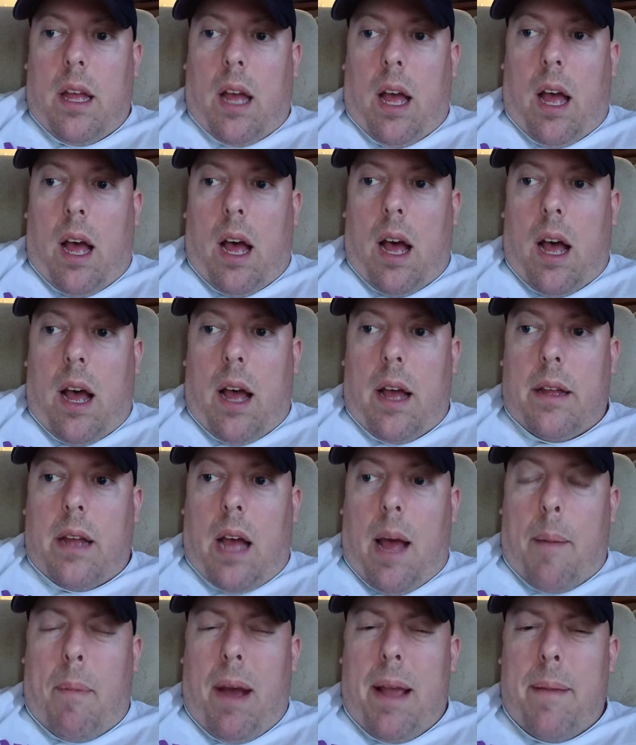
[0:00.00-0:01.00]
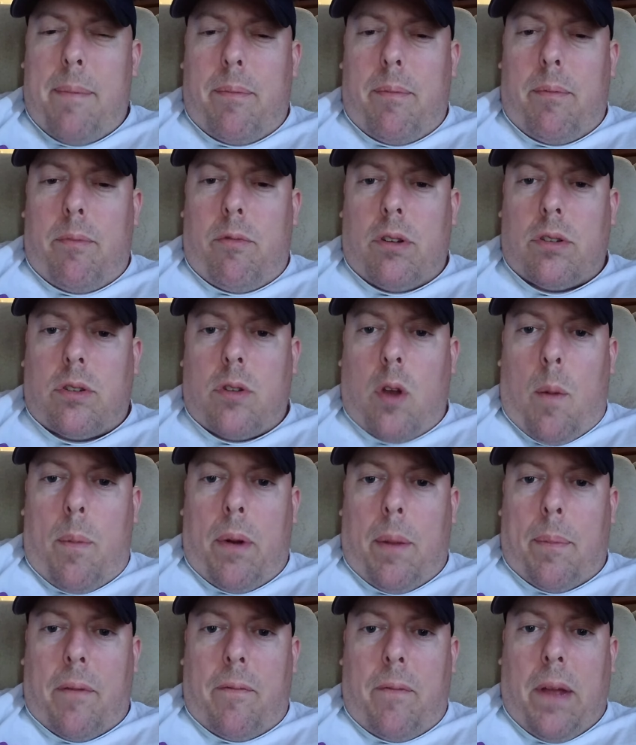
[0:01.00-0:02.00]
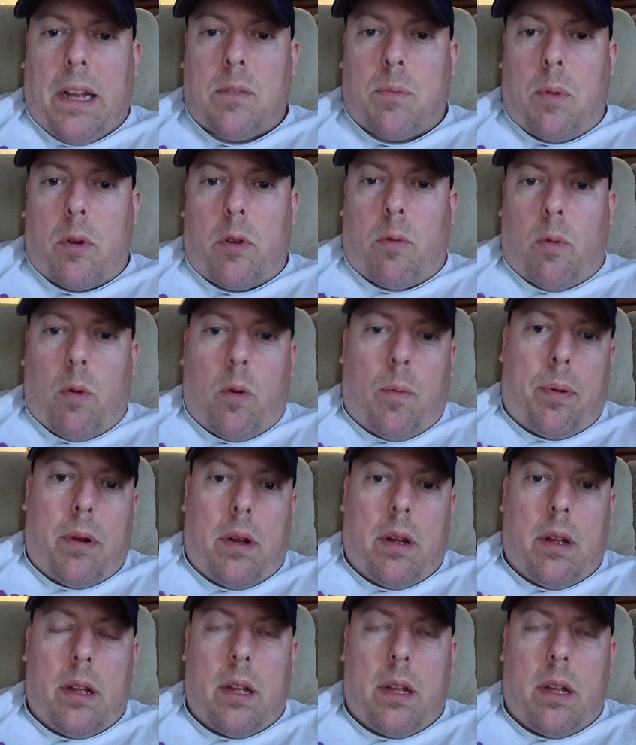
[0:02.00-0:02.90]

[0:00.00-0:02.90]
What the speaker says: I might just open up a Facebook group,